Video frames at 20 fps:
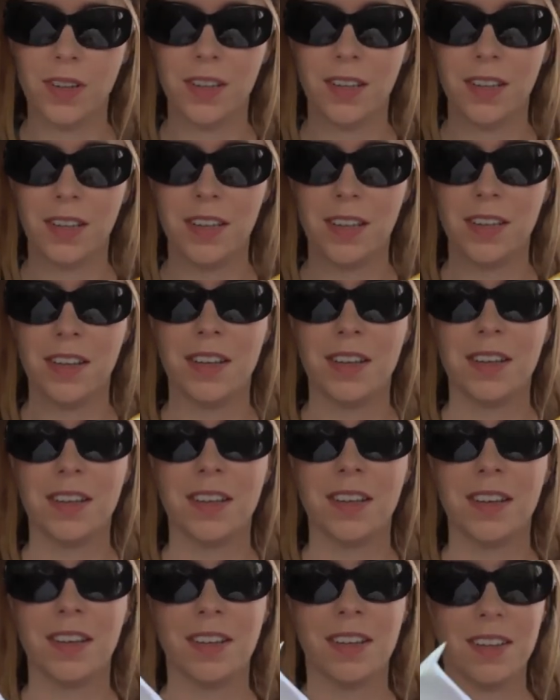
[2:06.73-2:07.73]
Don't we have it
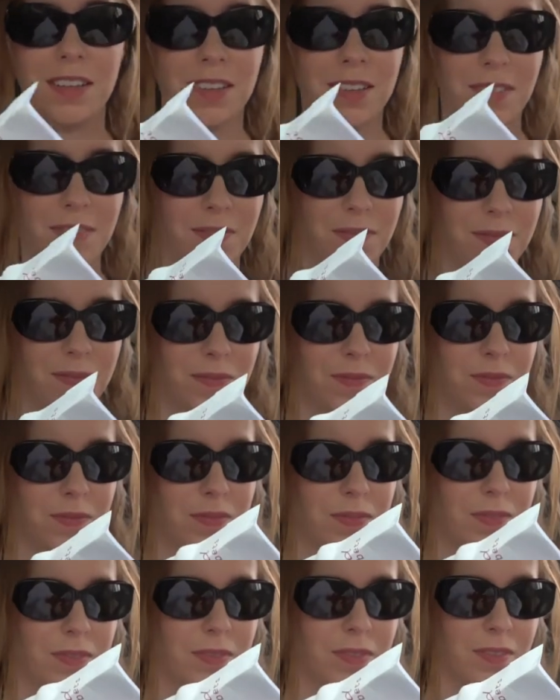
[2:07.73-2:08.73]
in that? I thought we
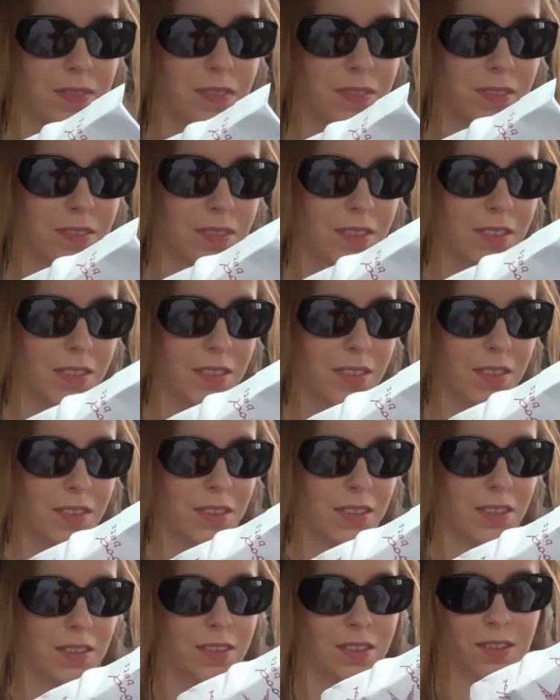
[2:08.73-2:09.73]
had,
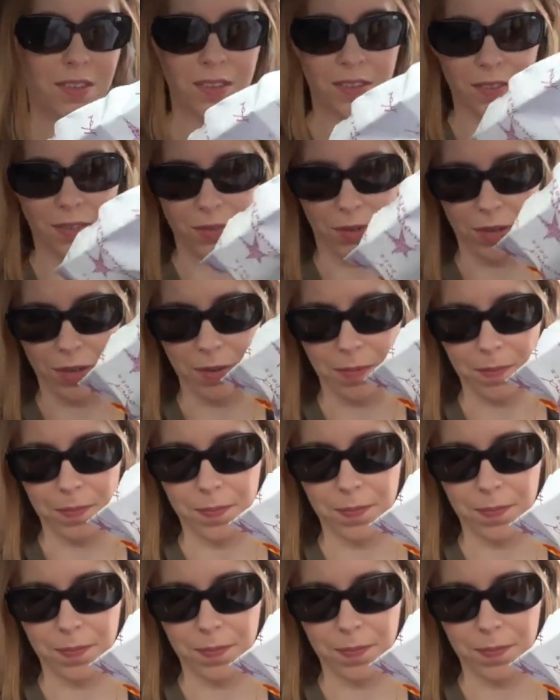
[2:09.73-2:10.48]
yeah. What?